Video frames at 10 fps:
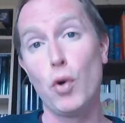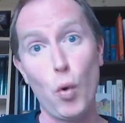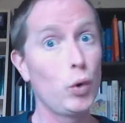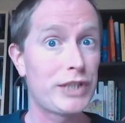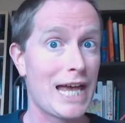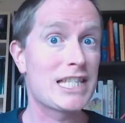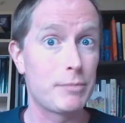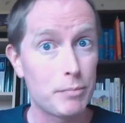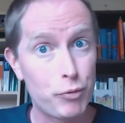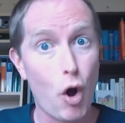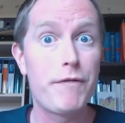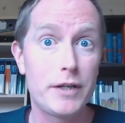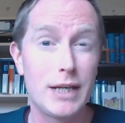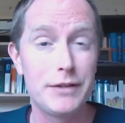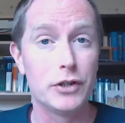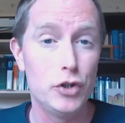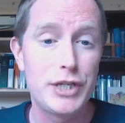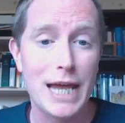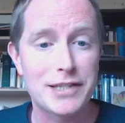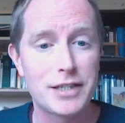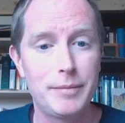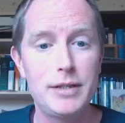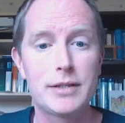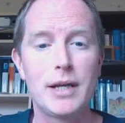Old Testament prophet in the New Testament.